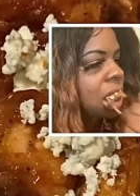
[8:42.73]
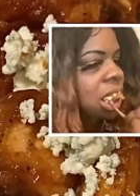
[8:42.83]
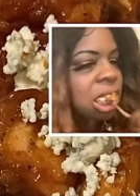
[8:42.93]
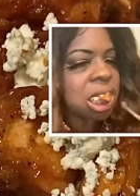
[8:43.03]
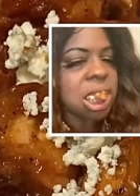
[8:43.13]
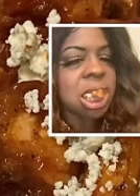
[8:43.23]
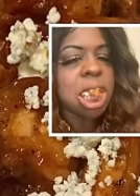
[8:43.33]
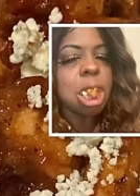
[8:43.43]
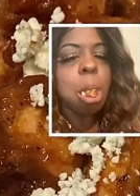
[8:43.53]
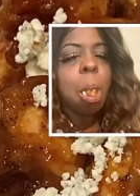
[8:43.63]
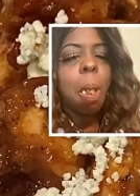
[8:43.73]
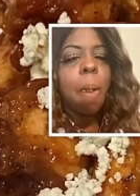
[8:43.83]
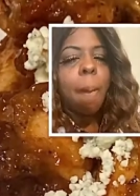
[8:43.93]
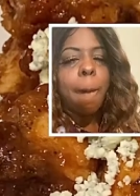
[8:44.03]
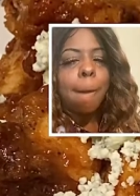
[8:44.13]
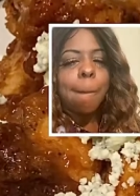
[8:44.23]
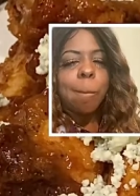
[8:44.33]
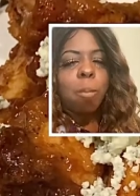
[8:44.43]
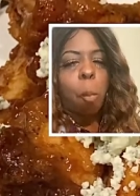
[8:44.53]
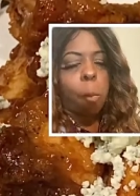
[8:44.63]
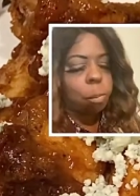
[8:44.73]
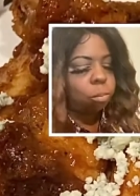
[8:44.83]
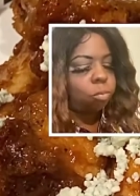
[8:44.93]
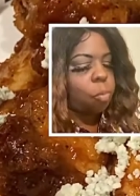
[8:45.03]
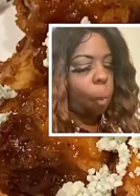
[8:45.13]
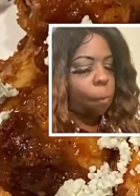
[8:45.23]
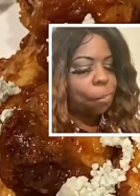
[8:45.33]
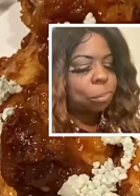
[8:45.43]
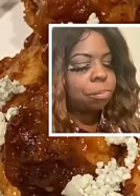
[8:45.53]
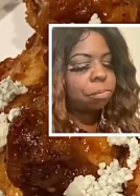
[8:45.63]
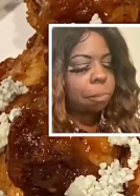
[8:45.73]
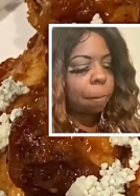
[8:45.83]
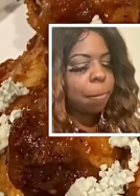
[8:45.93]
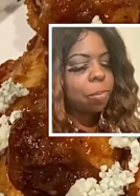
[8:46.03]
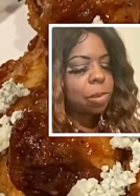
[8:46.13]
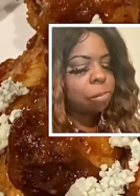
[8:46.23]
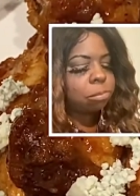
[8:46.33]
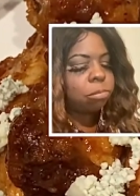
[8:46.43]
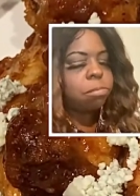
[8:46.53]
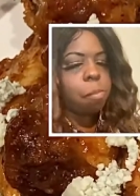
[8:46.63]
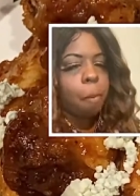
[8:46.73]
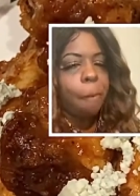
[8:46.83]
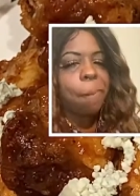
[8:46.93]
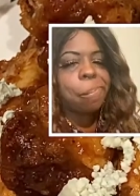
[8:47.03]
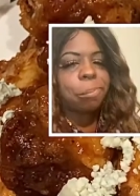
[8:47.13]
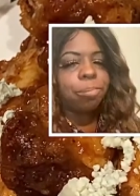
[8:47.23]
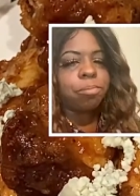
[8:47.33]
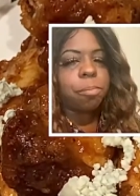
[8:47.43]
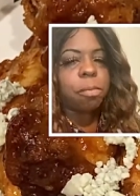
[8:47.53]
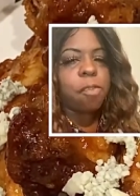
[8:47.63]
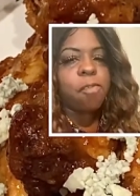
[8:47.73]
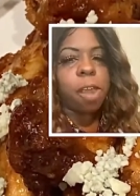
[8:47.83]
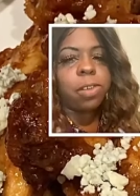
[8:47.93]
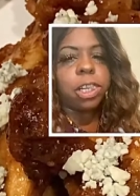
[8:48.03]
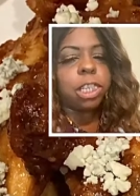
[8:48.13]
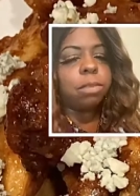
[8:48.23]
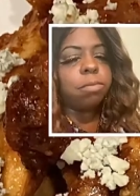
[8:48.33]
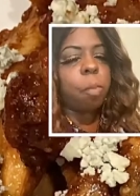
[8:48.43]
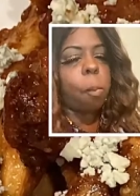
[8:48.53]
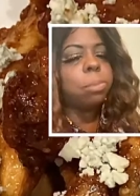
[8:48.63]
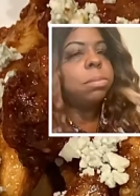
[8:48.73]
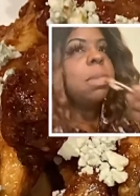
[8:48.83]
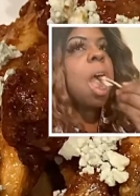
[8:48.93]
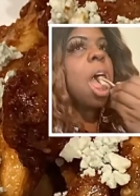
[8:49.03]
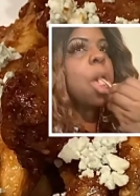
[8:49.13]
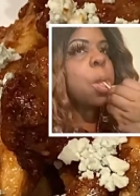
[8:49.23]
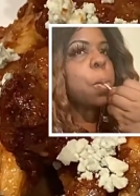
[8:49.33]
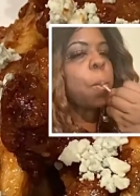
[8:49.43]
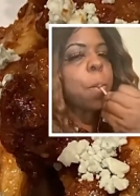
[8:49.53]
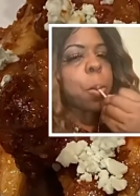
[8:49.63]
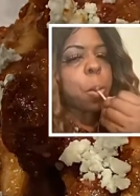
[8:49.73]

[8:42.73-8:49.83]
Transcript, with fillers: fried without bread or eggs party wings. Hope you enjoyed it.